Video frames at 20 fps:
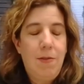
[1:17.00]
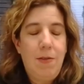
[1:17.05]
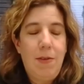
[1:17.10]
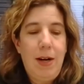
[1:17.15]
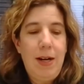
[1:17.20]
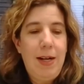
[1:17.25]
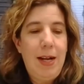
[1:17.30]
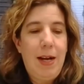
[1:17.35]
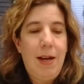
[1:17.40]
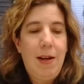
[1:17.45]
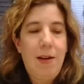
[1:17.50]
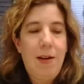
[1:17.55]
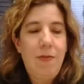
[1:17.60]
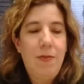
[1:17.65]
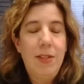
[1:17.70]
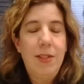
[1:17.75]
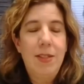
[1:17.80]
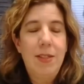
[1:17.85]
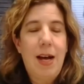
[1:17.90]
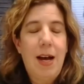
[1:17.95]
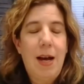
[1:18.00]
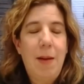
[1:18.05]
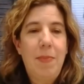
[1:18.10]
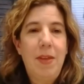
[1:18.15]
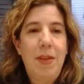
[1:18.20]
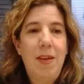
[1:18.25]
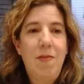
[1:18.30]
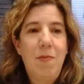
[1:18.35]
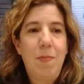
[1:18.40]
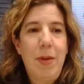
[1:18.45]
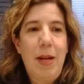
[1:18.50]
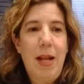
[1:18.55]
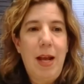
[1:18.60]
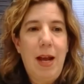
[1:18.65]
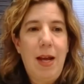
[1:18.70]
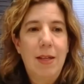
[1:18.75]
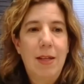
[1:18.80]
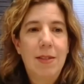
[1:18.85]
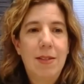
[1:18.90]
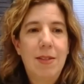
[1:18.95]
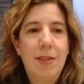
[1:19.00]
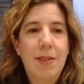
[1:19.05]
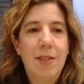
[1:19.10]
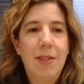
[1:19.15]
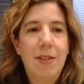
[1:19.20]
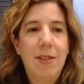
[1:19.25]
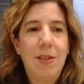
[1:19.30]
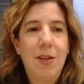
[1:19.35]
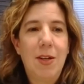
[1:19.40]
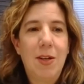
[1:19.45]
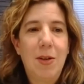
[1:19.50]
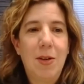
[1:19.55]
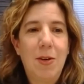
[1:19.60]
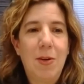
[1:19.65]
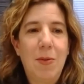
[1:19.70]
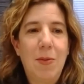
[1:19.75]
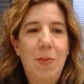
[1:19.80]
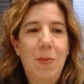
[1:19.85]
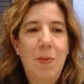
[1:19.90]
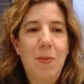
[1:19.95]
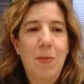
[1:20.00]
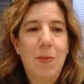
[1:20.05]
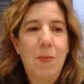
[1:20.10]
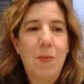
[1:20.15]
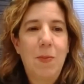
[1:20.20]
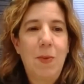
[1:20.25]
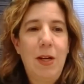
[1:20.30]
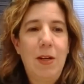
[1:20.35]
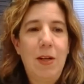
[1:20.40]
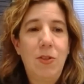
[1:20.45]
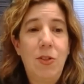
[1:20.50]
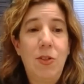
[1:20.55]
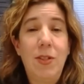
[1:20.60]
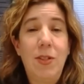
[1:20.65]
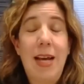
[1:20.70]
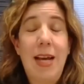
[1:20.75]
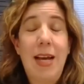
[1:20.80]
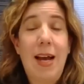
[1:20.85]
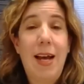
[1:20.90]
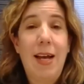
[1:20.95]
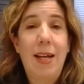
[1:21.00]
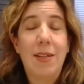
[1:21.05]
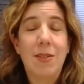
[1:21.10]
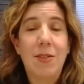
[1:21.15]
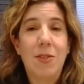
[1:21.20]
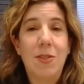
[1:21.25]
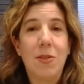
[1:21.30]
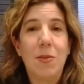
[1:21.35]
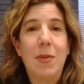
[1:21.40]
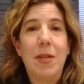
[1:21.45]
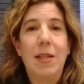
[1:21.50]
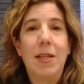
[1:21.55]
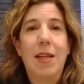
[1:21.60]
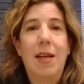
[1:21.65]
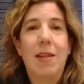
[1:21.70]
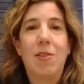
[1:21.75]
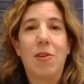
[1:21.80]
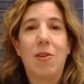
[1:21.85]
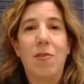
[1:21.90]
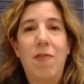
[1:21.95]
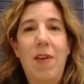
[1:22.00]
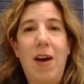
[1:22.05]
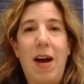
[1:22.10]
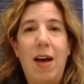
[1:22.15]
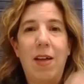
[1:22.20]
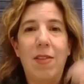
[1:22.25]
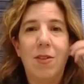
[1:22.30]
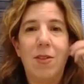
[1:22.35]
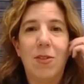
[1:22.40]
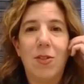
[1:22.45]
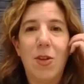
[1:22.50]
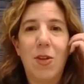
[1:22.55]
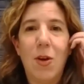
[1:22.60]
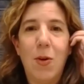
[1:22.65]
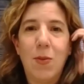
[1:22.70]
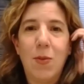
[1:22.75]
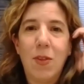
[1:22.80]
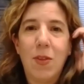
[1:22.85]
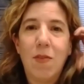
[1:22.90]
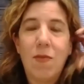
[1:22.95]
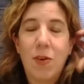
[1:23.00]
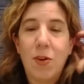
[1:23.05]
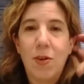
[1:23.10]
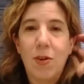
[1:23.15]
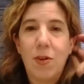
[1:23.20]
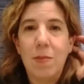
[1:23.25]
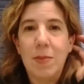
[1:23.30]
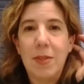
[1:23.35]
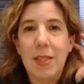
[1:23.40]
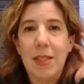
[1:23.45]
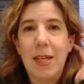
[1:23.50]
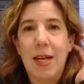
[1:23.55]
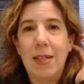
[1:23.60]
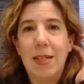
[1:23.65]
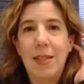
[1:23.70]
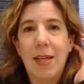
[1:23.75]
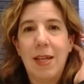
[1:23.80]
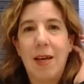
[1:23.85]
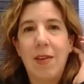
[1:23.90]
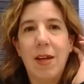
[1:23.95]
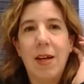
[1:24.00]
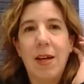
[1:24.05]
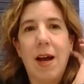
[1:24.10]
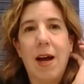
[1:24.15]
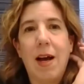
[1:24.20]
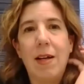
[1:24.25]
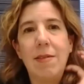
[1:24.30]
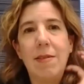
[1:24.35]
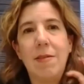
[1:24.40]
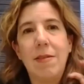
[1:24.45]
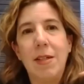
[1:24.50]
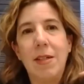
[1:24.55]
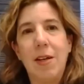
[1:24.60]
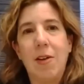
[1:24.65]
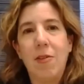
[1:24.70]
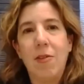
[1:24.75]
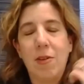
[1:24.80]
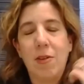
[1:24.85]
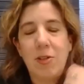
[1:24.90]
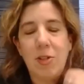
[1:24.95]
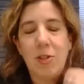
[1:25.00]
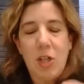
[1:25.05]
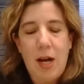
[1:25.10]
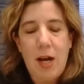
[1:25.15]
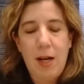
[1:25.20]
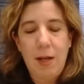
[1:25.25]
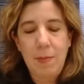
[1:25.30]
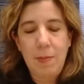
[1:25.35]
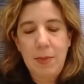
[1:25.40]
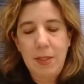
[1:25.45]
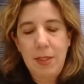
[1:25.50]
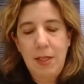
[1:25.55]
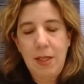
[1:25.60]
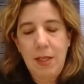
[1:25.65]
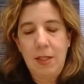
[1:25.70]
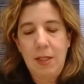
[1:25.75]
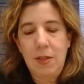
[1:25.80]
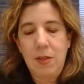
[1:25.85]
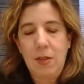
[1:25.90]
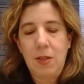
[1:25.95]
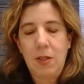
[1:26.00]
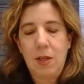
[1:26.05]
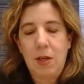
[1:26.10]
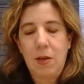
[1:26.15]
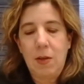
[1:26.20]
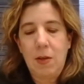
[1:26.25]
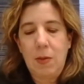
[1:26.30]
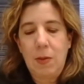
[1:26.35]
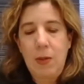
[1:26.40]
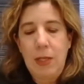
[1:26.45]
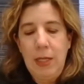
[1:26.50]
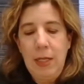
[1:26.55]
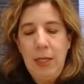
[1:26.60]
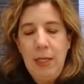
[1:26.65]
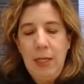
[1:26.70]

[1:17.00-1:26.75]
right off the top, they've been asked, where's your dad, assuming that their fathers own the firms and that's how they got, their jobs. And so